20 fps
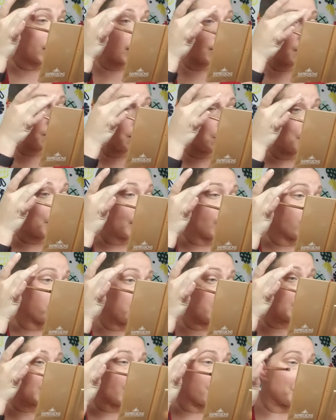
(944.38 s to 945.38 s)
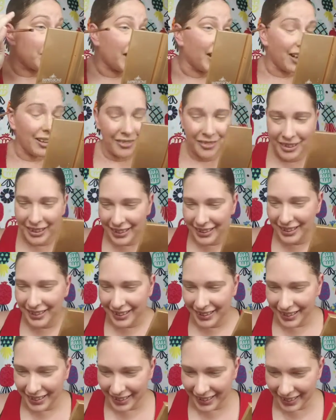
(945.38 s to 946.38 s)
my makeup is coming
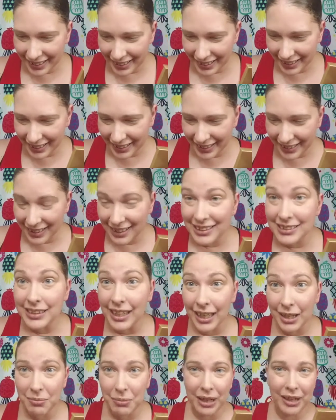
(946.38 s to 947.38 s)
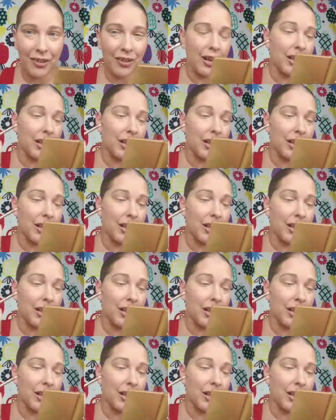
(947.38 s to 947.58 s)
off. It's hot in my garage,